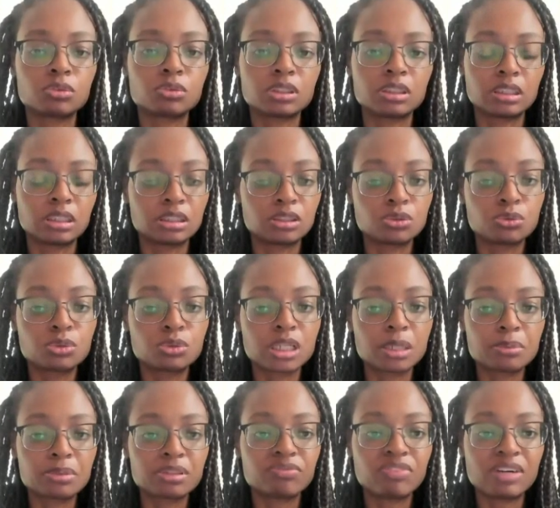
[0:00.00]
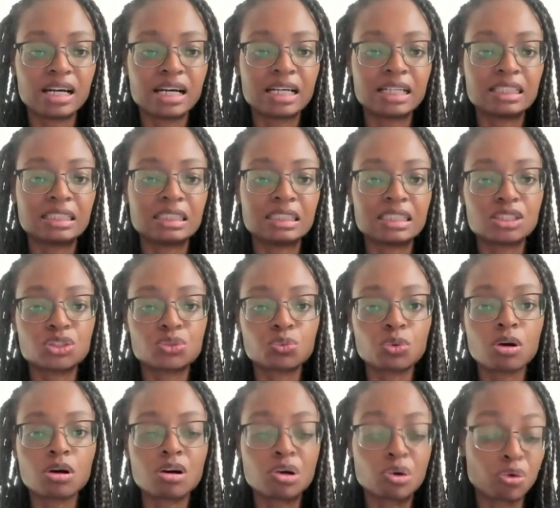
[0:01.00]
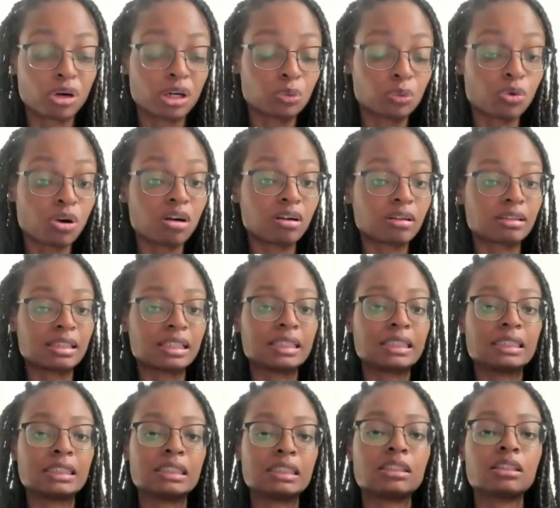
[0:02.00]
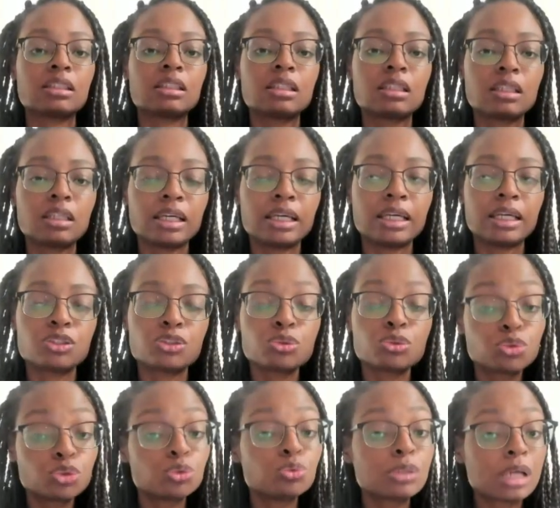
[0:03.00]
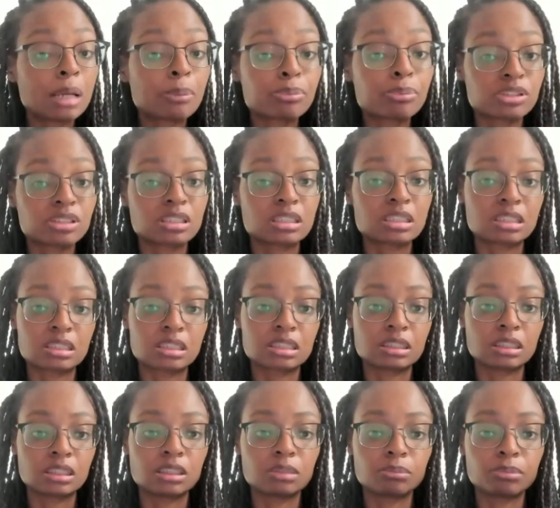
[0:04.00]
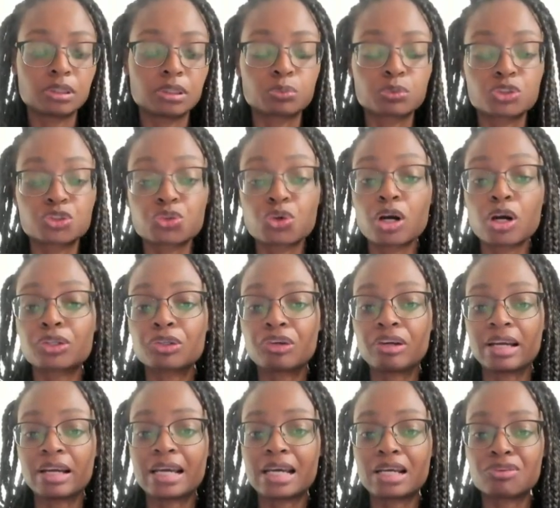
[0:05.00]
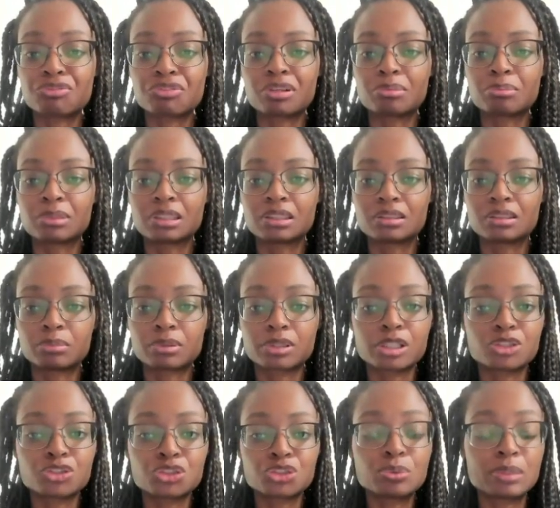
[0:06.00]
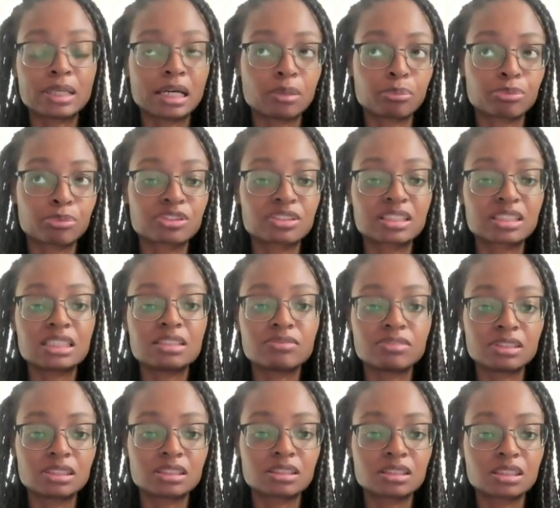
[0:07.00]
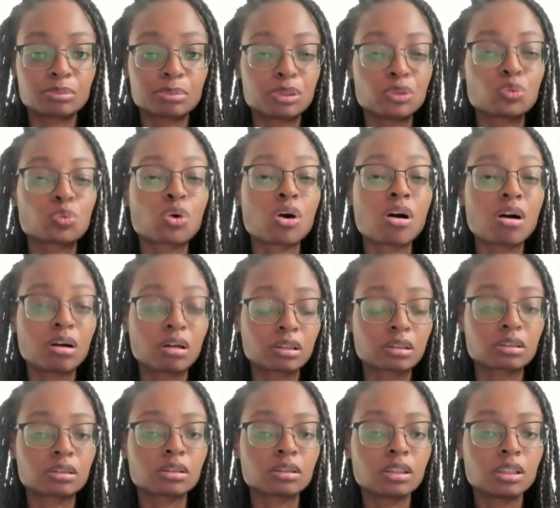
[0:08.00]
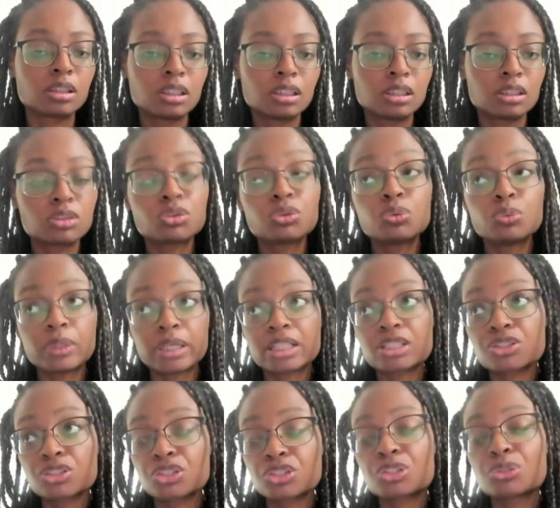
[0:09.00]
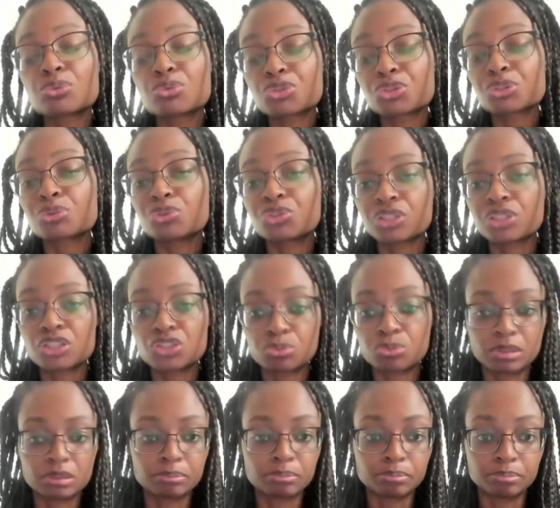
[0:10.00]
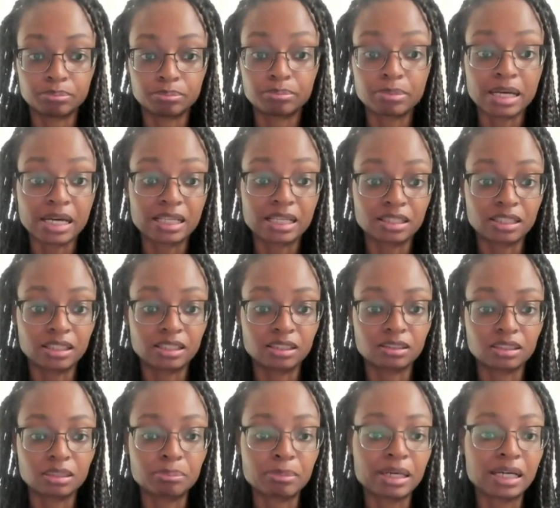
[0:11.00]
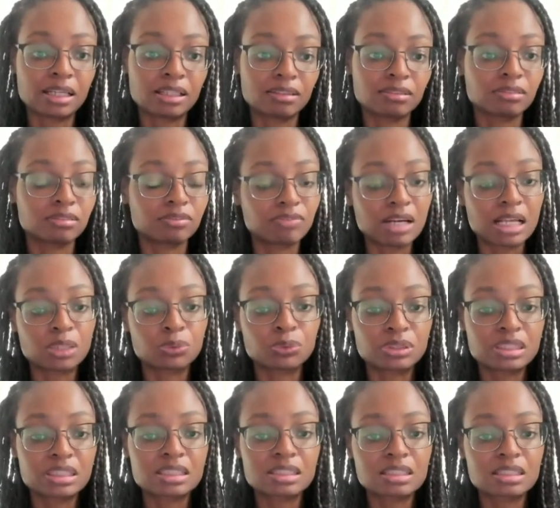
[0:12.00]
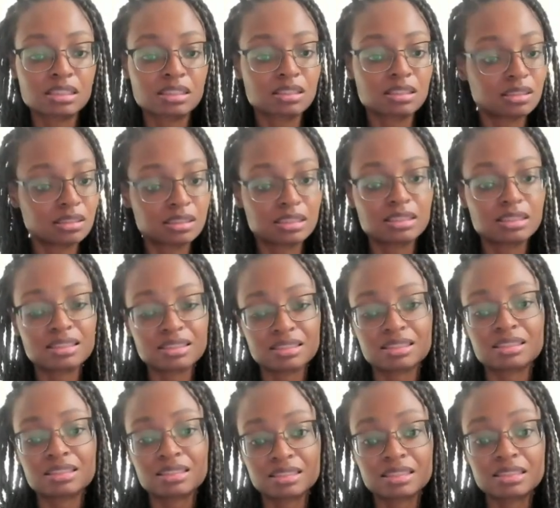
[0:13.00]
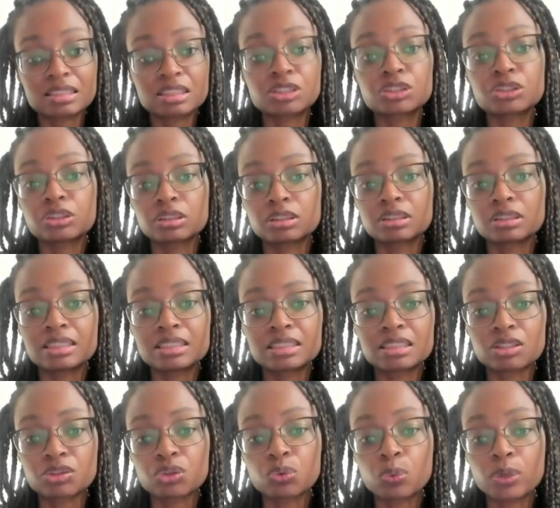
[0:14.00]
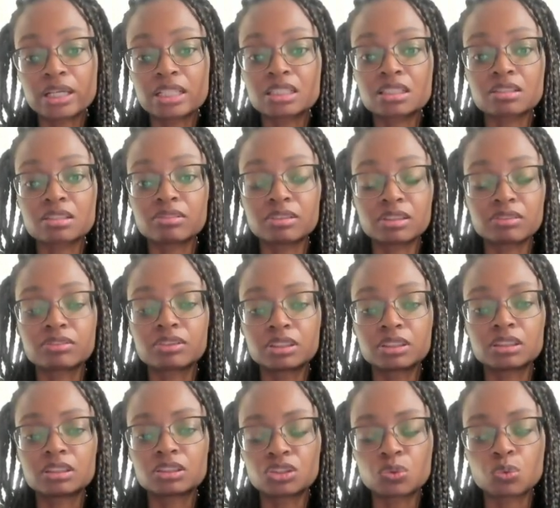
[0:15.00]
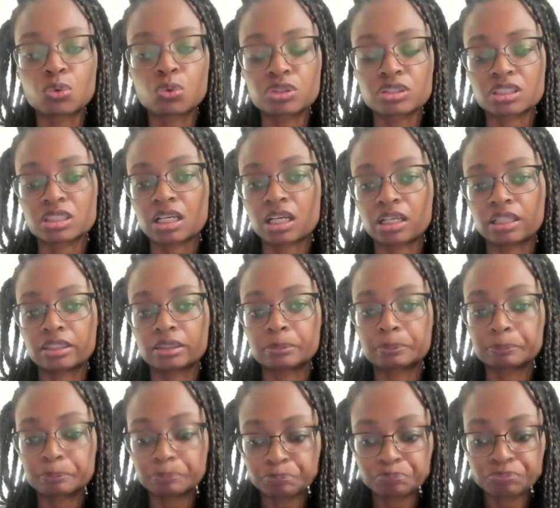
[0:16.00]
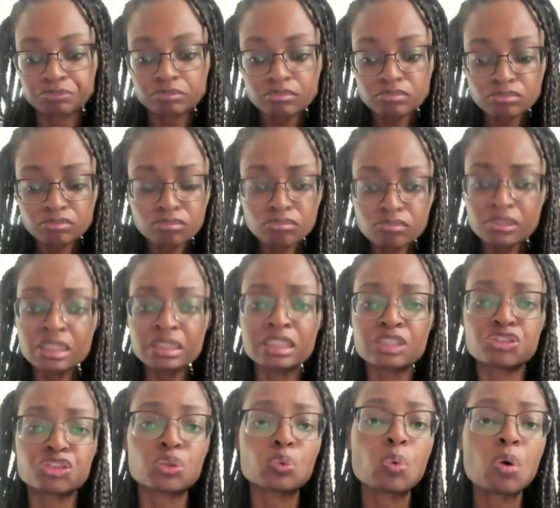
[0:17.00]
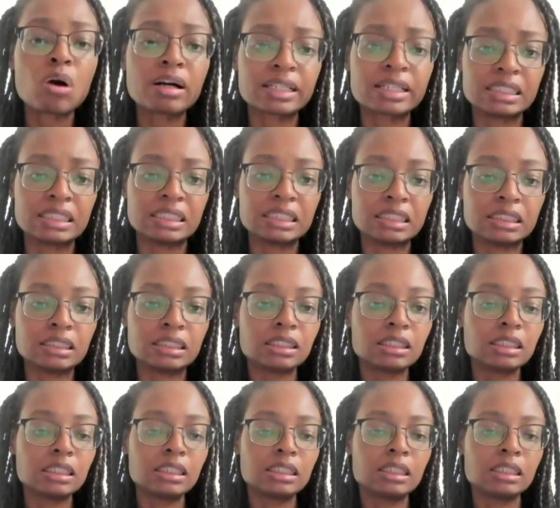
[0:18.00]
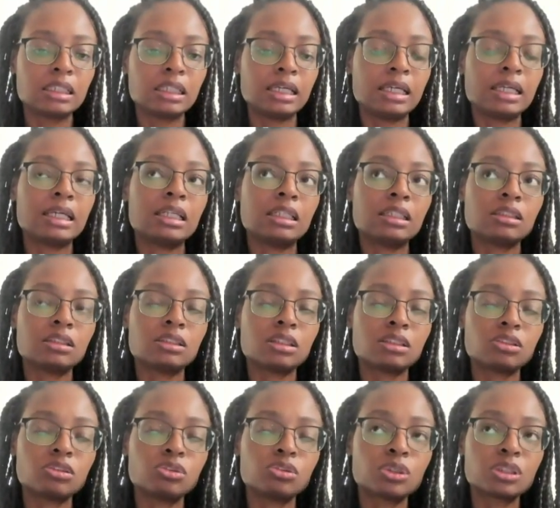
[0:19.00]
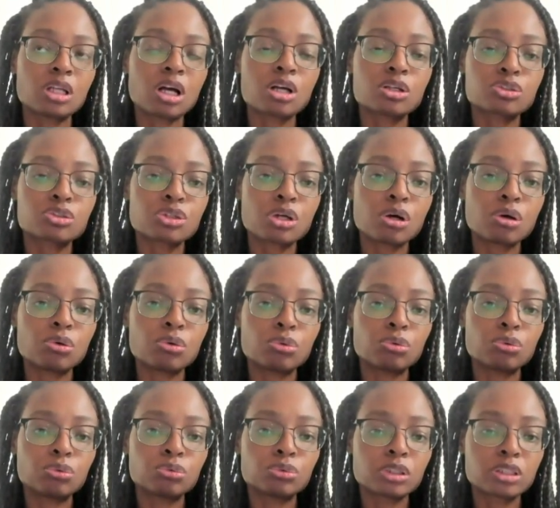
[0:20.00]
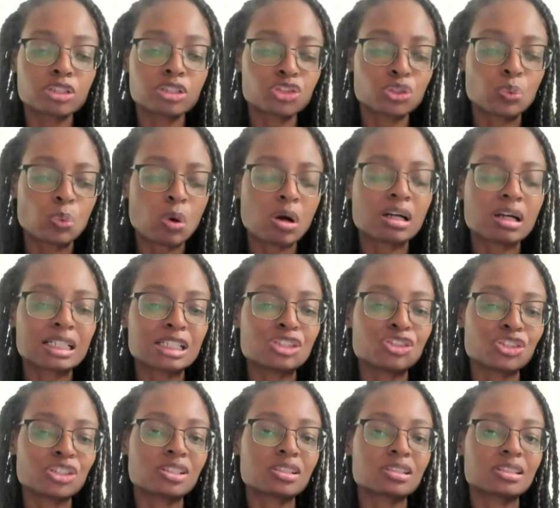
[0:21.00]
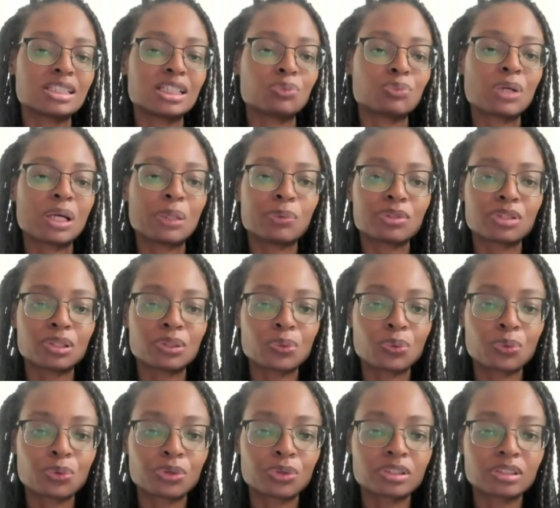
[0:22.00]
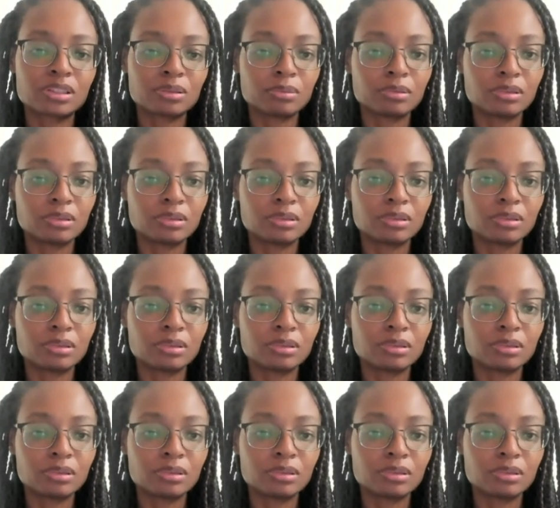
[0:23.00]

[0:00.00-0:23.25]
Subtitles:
and you come to find it is wrong or a wrong thing, and you do not persist in it, but withdraw your hand from it because you now perceive it to be wrong, you execute true judgment by that. And by following this is good. These are the ways of good towards God that you're walking in. And you can also know that you're walking justly and right with the Lord